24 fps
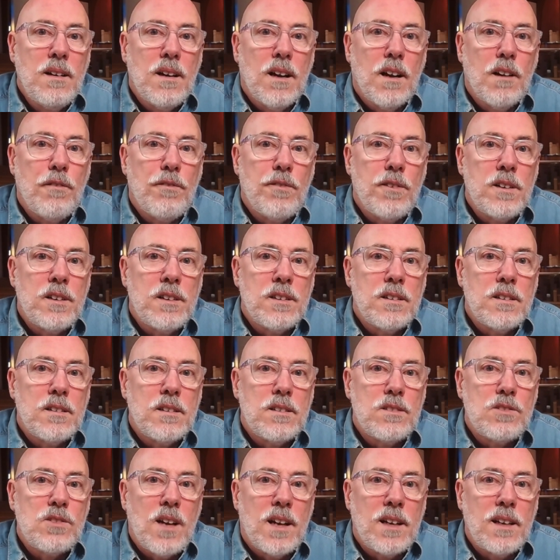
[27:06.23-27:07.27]
Our friend
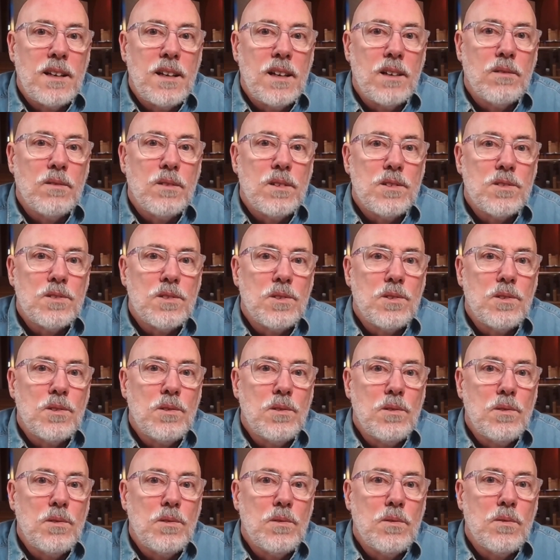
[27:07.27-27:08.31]
Johnny English,
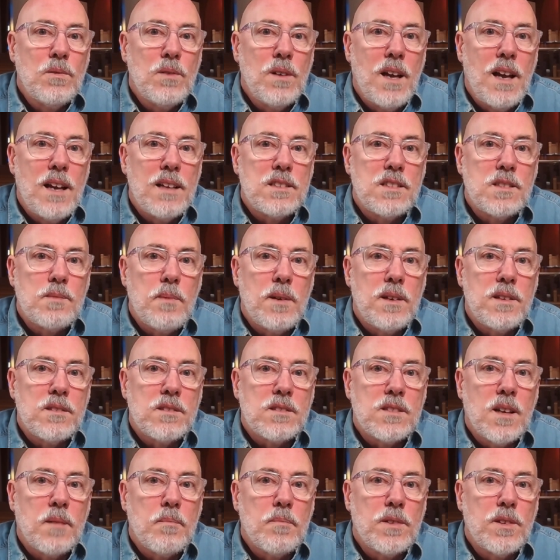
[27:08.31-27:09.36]
who had spent
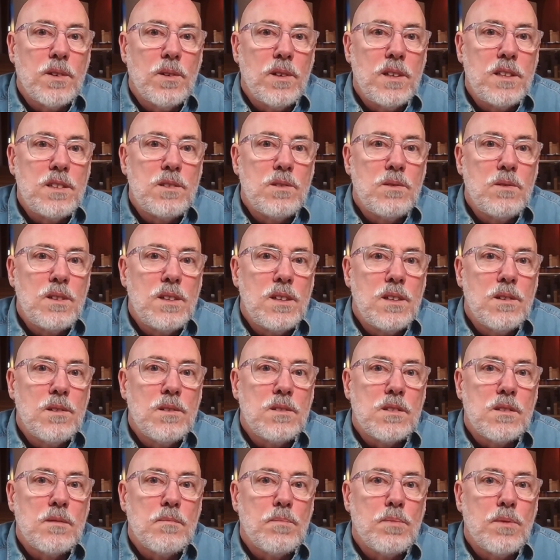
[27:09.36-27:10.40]
some 32
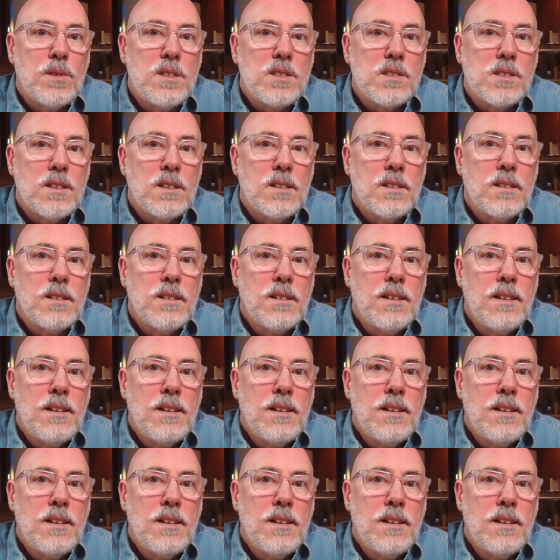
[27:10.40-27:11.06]
years in prison,